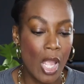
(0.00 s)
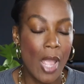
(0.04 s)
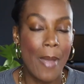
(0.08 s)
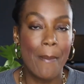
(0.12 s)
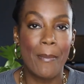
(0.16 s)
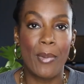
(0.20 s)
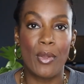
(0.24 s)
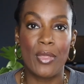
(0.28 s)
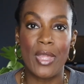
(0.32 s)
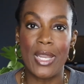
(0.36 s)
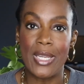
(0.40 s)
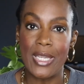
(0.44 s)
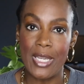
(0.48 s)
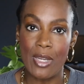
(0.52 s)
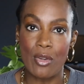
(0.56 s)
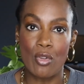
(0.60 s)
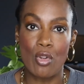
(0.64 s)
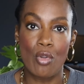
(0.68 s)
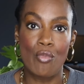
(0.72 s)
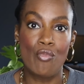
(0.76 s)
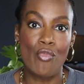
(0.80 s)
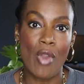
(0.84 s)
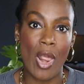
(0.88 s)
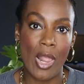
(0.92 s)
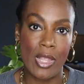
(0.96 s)
But they did
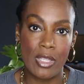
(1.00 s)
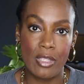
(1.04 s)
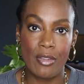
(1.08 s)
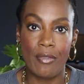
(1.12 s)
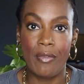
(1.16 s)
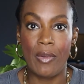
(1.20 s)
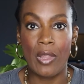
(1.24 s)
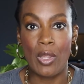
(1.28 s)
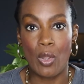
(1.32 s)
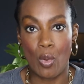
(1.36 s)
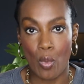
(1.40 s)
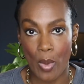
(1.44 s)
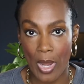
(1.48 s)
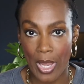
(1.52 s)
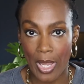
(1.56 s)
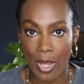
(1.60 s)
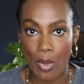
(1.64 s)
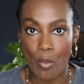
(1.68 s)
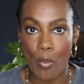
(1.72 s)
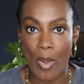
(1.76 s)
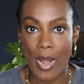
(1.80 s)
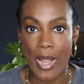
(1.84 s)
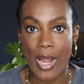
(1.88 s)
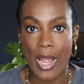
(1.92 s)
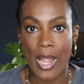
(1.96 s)
come relatively quick
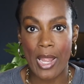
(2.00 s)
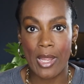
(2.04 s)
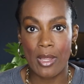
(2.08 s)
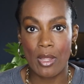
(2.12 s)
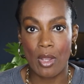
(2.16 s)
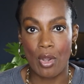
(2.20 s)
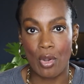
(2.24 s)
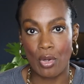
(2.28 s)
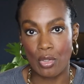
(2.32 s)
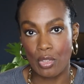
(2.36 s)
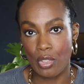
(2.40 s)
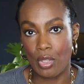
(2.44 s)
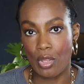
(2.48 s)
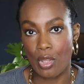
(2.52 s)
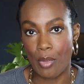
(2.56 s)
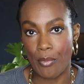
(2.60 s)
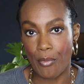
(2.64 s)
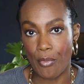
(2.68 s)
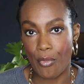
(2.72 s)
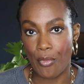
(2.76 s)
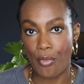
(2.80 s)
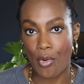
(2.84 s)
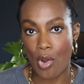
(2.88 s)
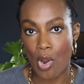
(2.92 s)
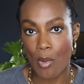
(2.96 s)
when I ordered them
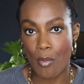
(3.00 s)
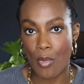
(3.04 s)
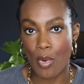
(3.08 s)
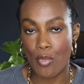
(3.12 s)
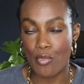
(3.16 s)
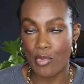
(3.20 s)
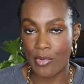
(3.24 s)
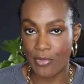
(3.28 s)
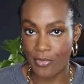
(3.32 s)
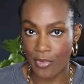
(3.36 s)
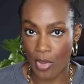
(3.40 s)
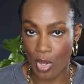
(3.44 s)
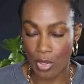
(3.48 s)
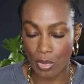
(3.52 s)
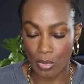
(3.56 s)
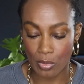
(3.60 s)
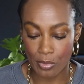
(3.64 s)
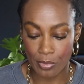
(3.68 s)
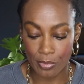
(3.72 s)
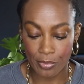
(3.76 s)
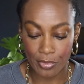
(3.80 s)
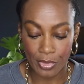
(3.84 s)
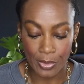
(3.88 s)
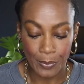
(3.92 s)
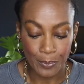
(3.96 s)
from
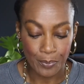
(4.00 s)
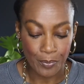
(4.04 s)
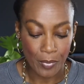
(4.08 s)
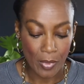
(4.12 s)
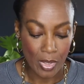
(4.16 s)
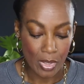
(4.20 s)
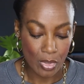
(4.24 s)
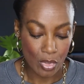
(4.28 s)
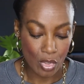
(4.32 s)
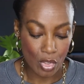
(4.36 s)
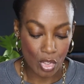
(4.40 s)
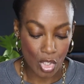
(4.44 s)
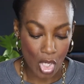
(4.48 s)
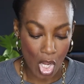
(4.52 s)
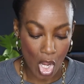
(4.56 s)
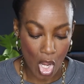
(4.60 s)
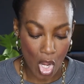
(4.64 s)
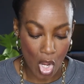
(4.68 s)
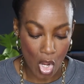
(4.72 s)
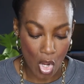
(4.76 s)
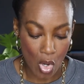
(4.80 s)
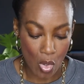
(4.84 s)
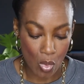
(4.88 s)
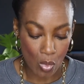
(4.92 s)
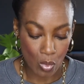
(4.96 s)
Revolve.
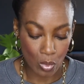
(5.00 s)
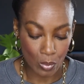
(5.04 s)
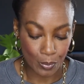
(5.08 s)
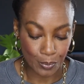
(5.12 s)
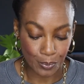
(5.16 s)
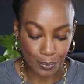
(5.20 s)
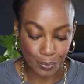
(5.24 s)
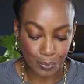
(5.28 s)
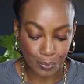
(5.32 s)
So